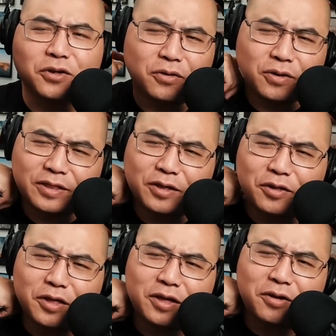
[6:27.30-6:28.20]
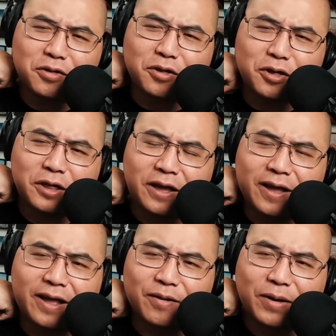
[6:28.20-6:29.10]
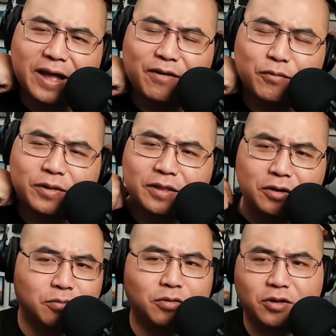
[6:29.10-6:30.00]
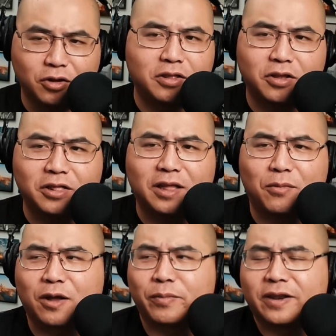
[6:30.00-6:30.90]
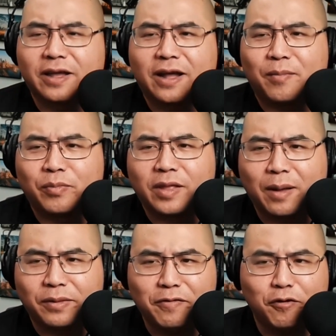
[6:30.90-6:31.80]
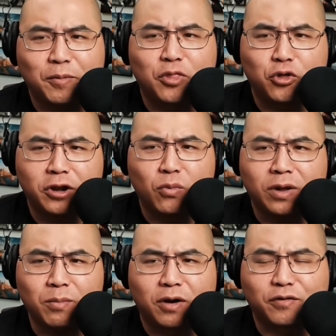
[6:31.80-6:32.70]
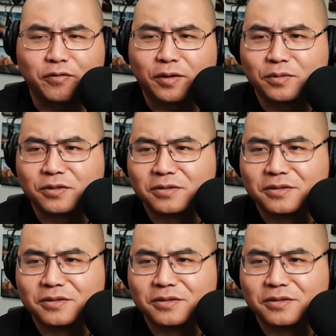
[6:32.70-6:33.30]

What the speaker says: Also, here's the only thing I have, good limerick, but I believe there have been 31 Marvel films.